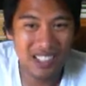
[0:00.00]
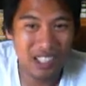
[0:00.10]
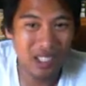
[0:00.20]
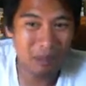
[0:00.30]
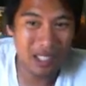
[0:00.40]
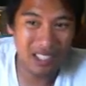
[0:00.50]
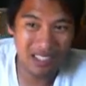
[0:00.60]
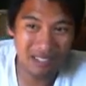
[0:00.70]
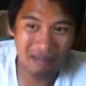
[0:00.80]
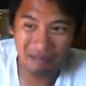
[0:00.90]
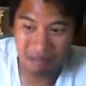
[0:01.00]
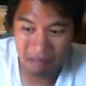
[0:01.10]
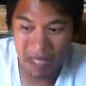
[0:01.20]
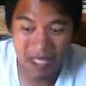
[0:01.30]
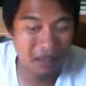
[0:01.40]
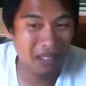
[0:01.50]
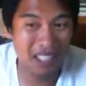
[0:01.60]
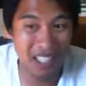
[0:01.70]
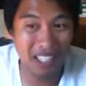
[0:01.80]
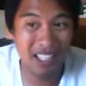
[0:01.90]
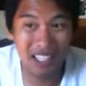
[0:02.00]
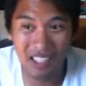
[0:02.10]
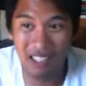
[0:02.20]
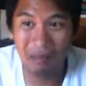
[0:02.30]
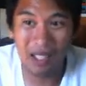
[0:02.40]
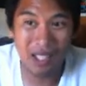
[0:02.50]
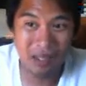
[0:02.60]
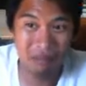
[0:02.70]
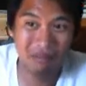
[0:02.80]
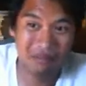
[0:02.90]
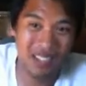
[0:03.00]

think about maybe hanging them up,